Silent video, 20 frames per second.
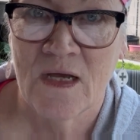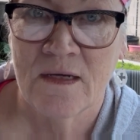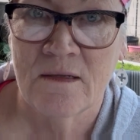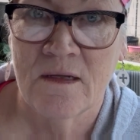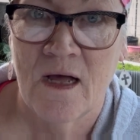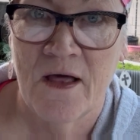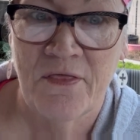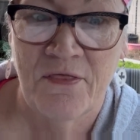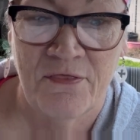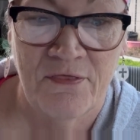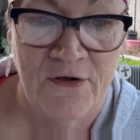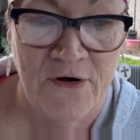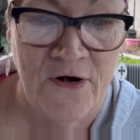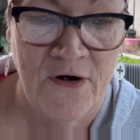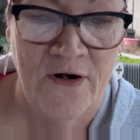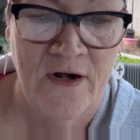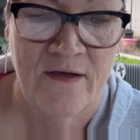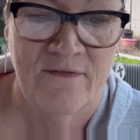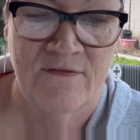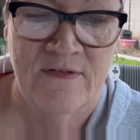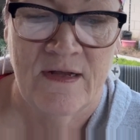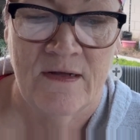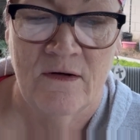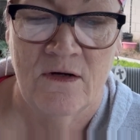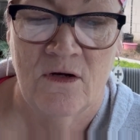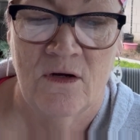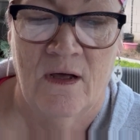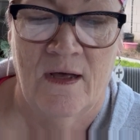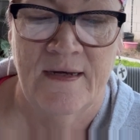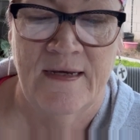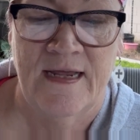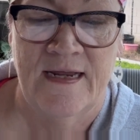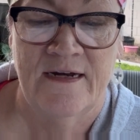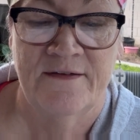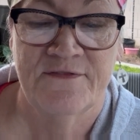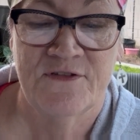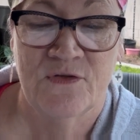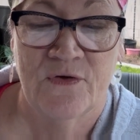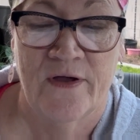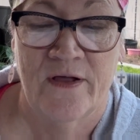a third of a
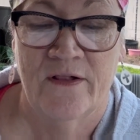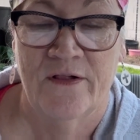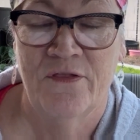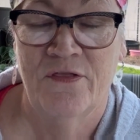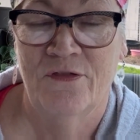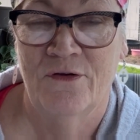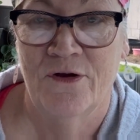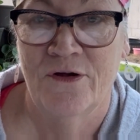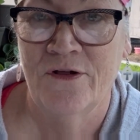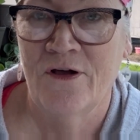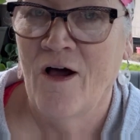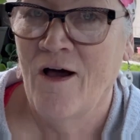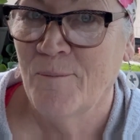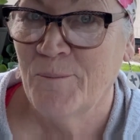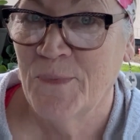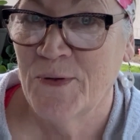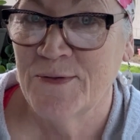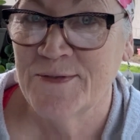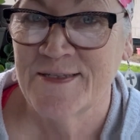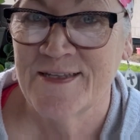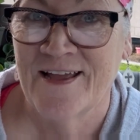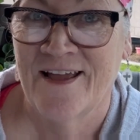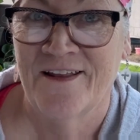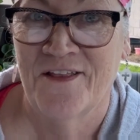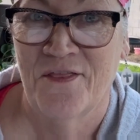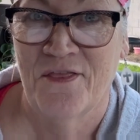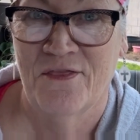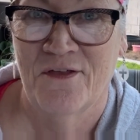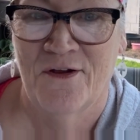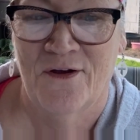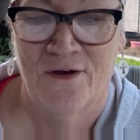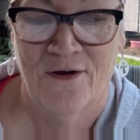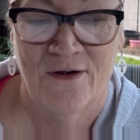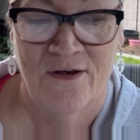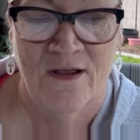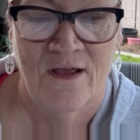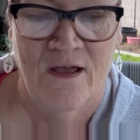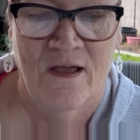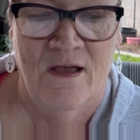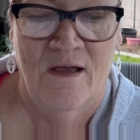native soil, a third compost, and a third
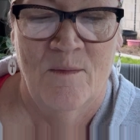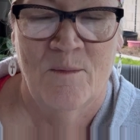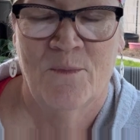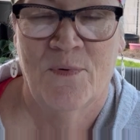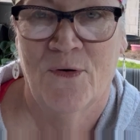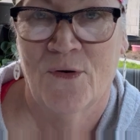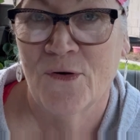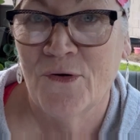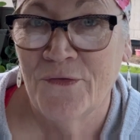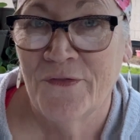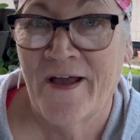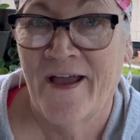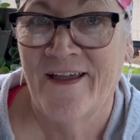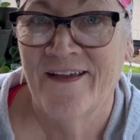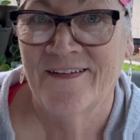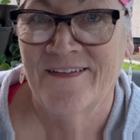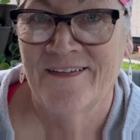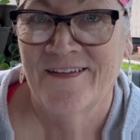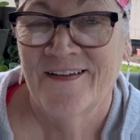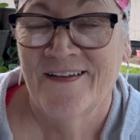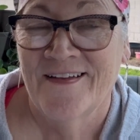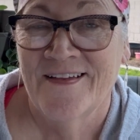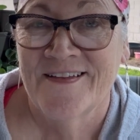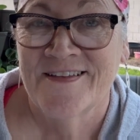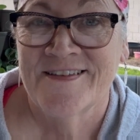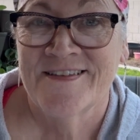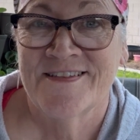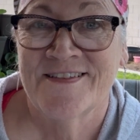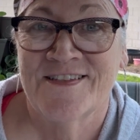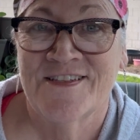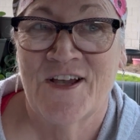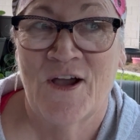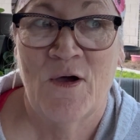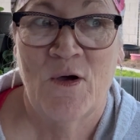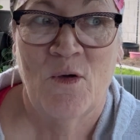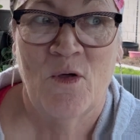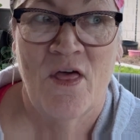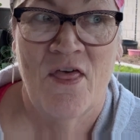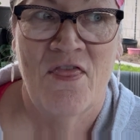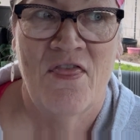perlite.
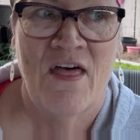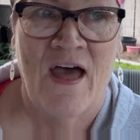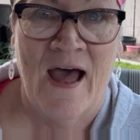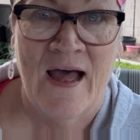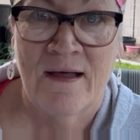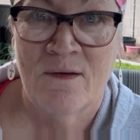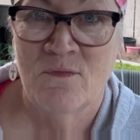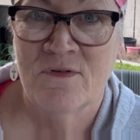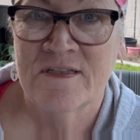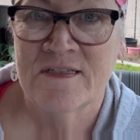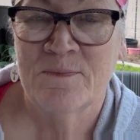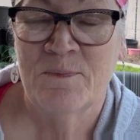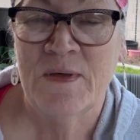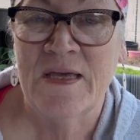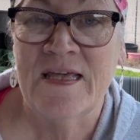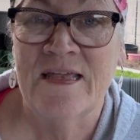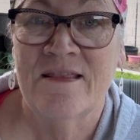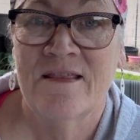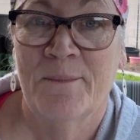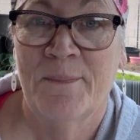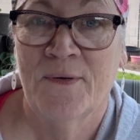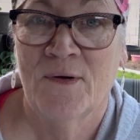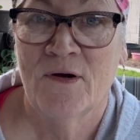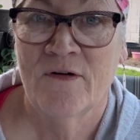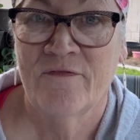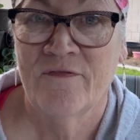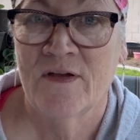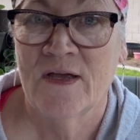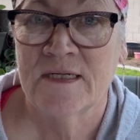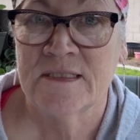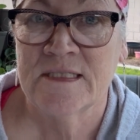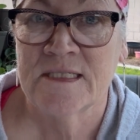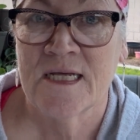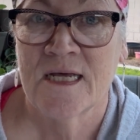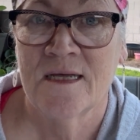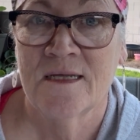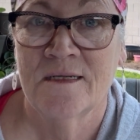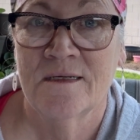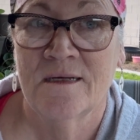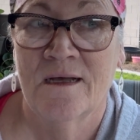So that would be the perfect
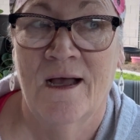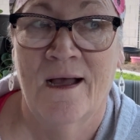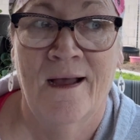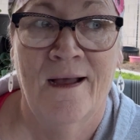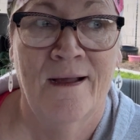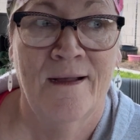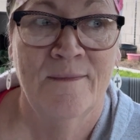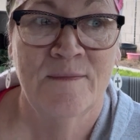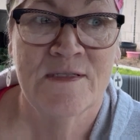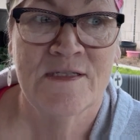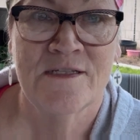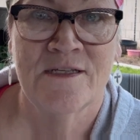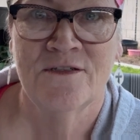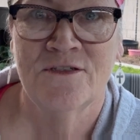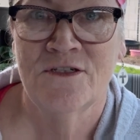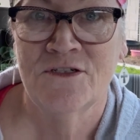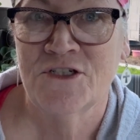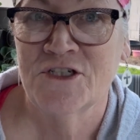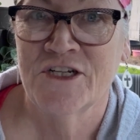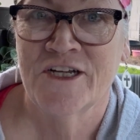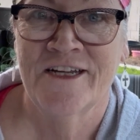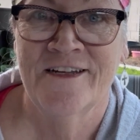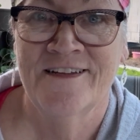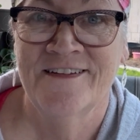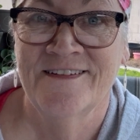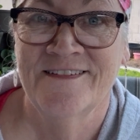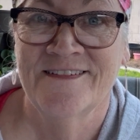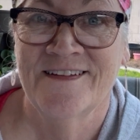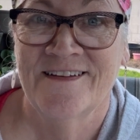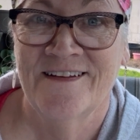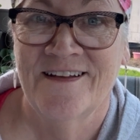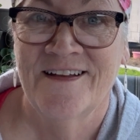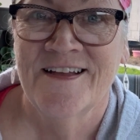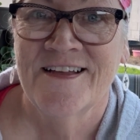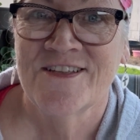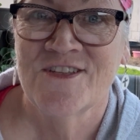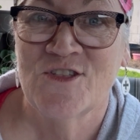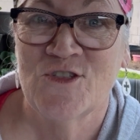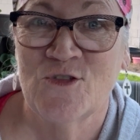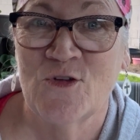solution,
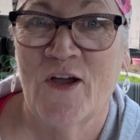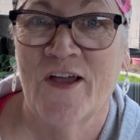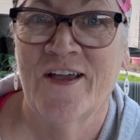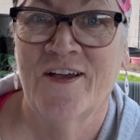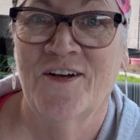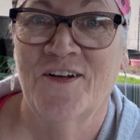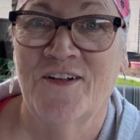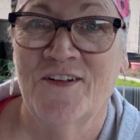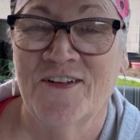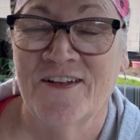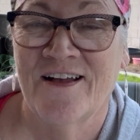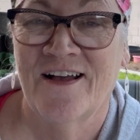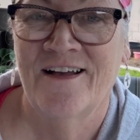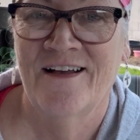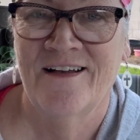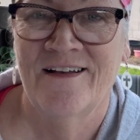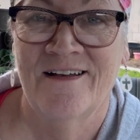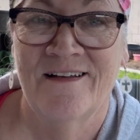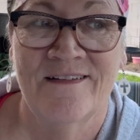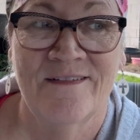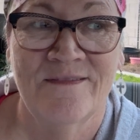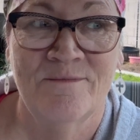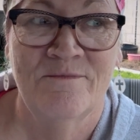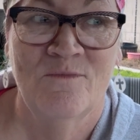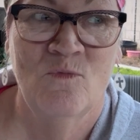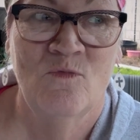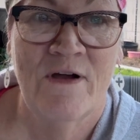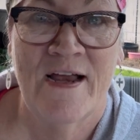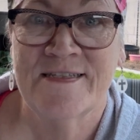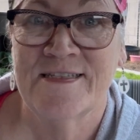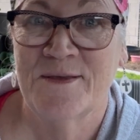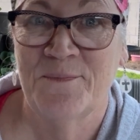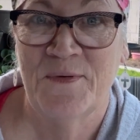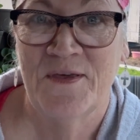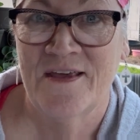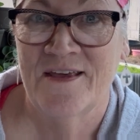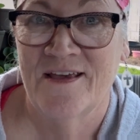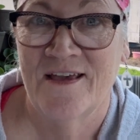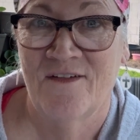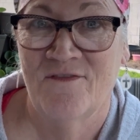soil
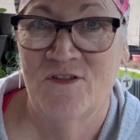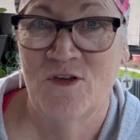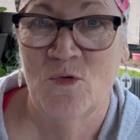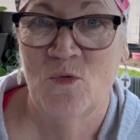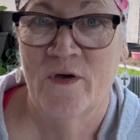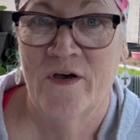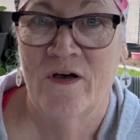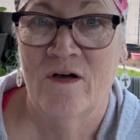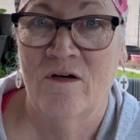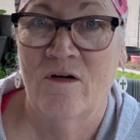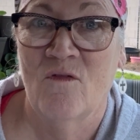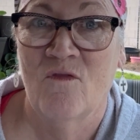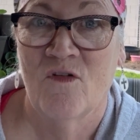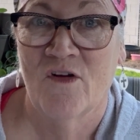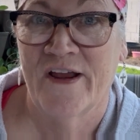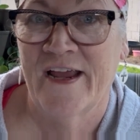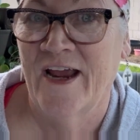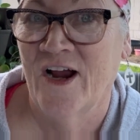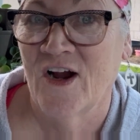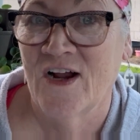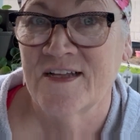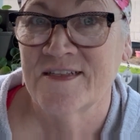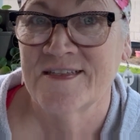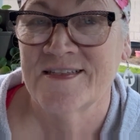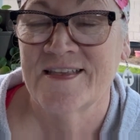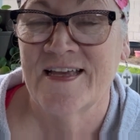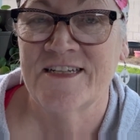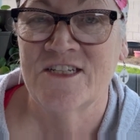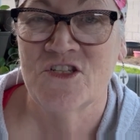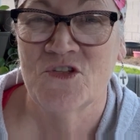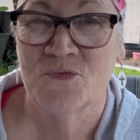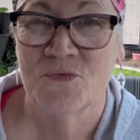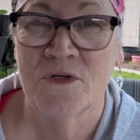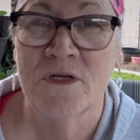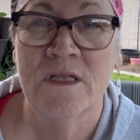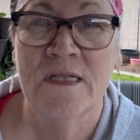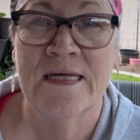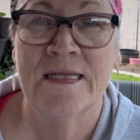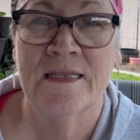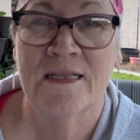recipe, if you will, for carrots. They just
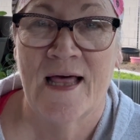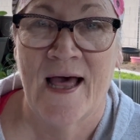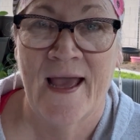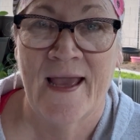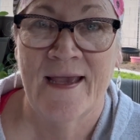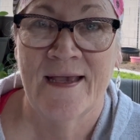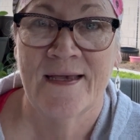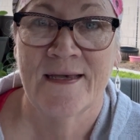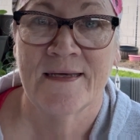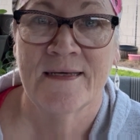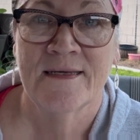really like